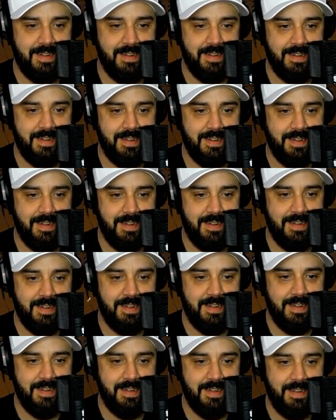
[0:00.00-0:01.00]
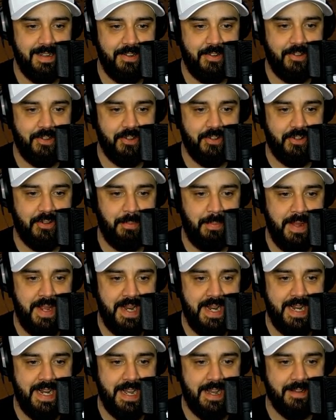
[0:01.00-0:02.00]
What the fuck? It's just
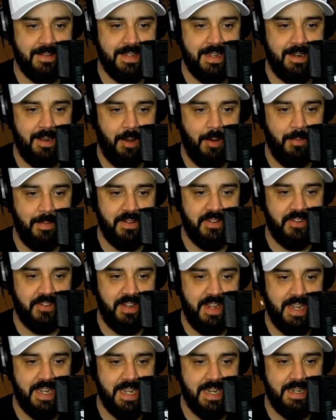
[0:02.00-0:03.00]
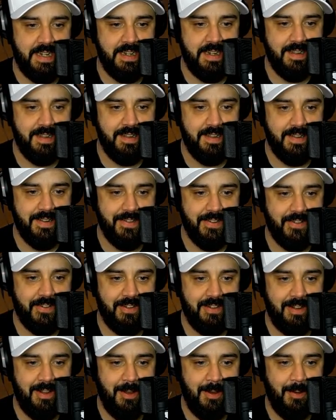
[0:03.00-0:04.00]
spinning out there. Oh, it's sinking.
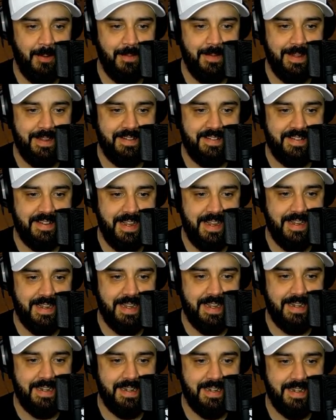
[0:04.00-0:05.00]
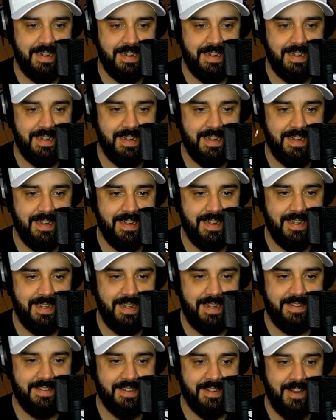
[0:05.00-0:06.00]
Slowly sinking.
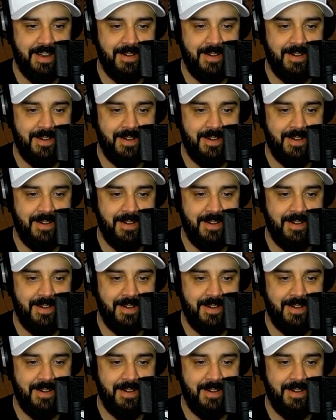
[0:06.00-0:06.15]
It's gone.